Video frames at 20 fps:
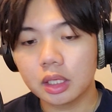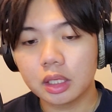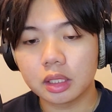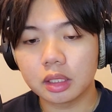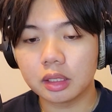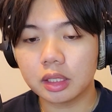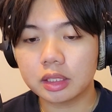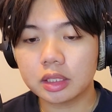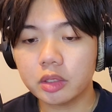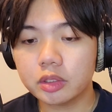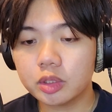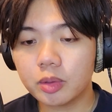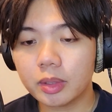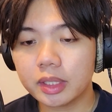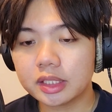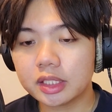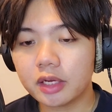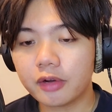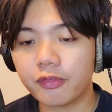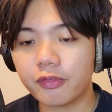Like, don't you want to
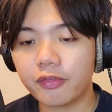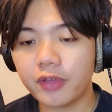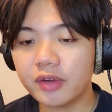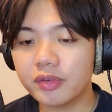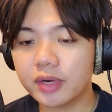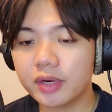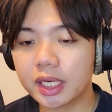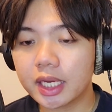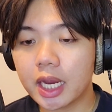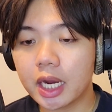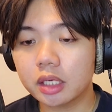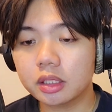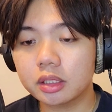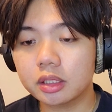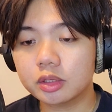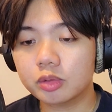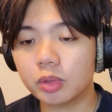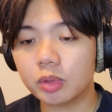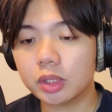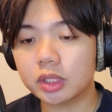see your favorite
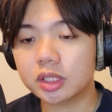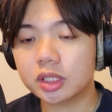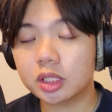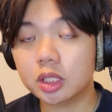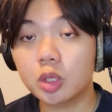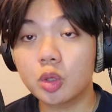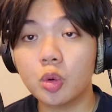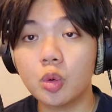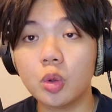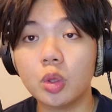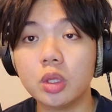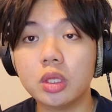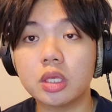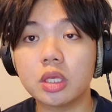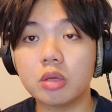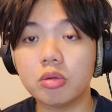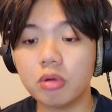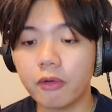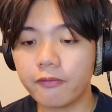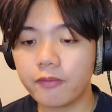characters wear school
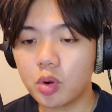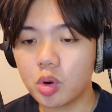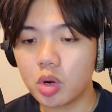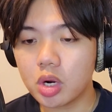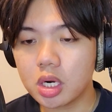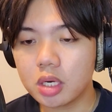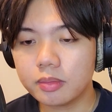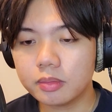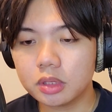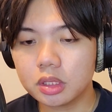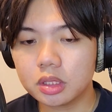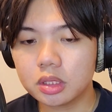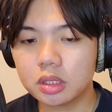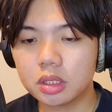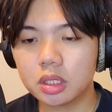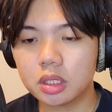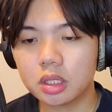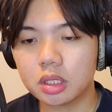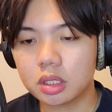uniforms?